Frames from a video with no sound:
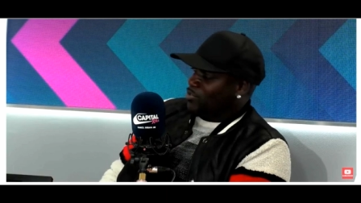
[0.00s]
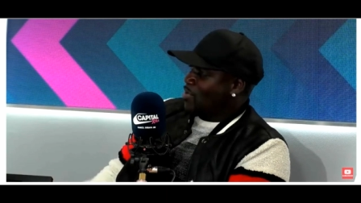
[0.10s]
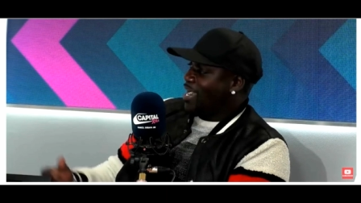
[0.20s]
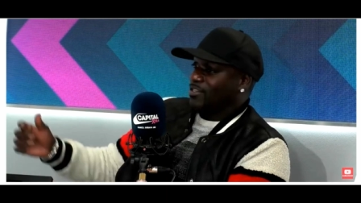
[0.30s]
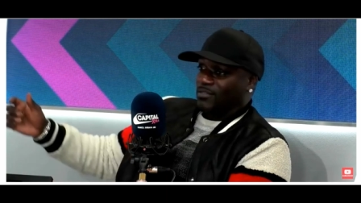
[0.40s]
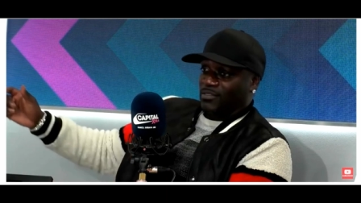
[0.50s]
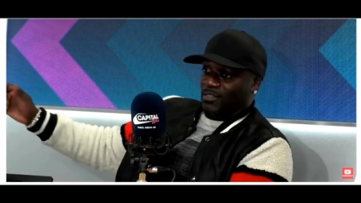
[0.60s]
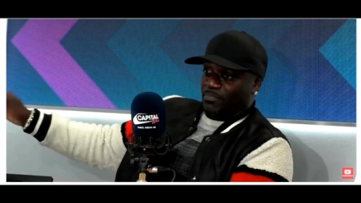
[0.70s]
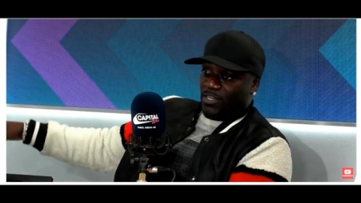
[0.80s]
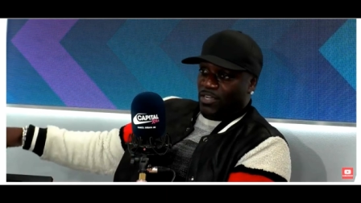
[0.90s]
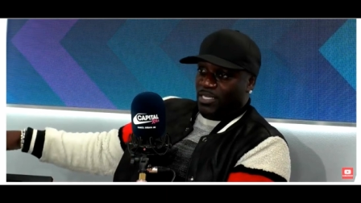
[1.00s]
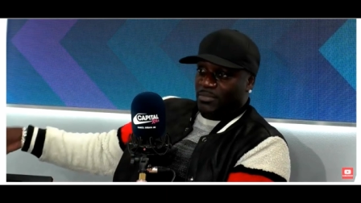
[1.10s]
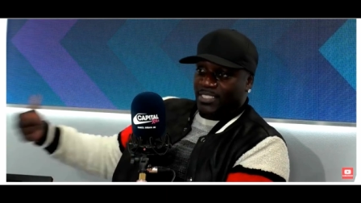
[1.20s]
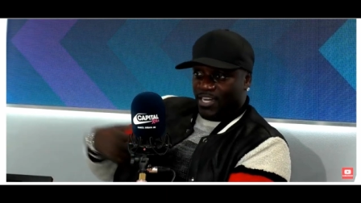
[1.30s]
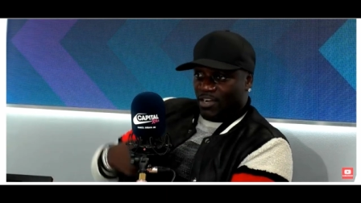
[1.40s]
do I depend on them
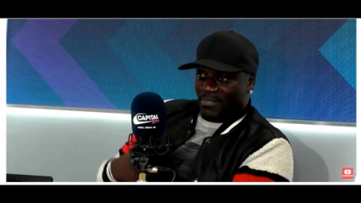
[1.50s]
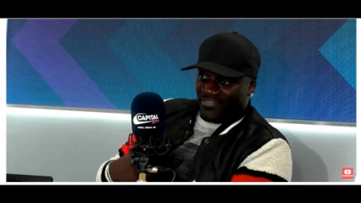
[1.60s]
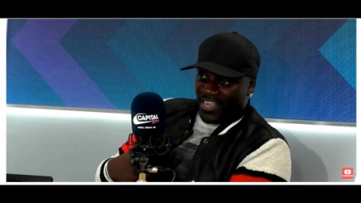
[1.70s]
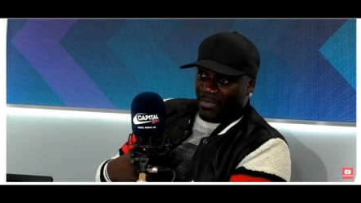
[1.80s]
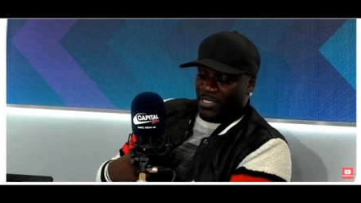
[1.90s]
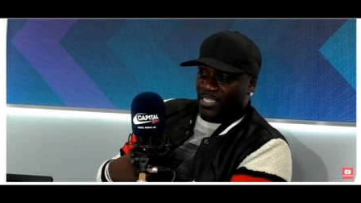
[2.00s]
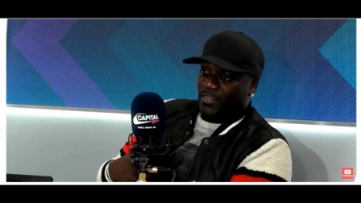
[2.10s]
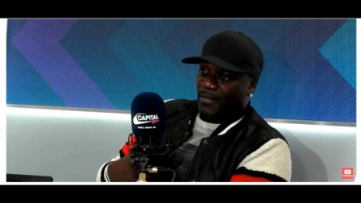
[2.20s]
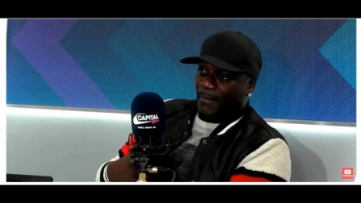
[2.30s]
to take care of my family?